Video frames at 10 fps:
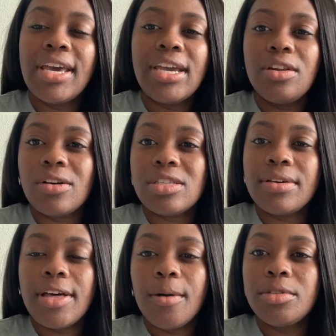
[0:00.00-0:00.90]
And also
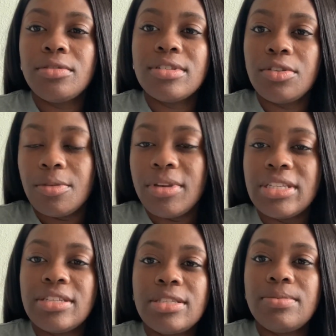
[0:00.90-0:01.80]
it helps you as a new
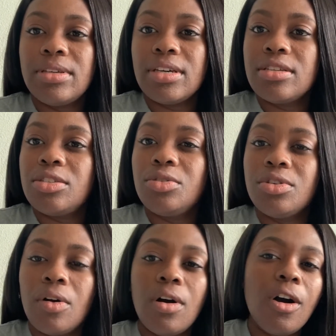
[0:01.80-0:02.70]
business because you
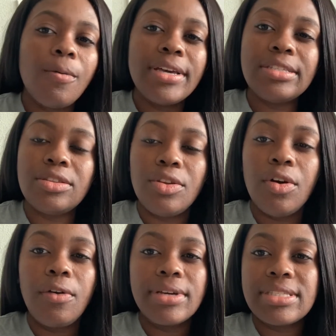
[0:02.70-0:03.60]
don't always
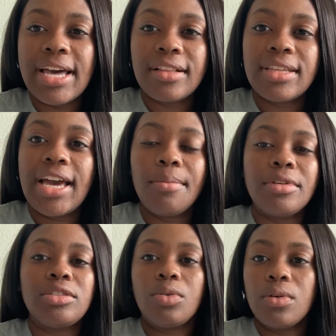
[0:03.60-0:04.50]
know exactly how
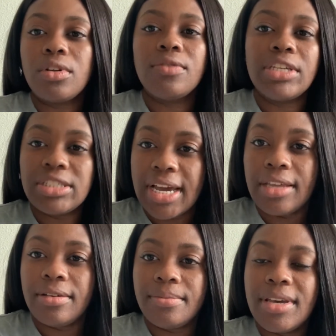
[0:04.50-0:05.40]
much to order of each
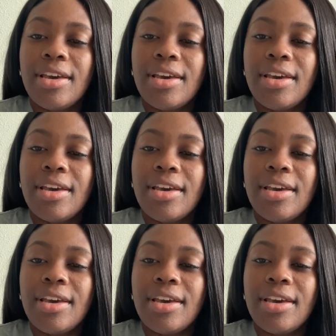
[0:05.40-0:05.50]
item.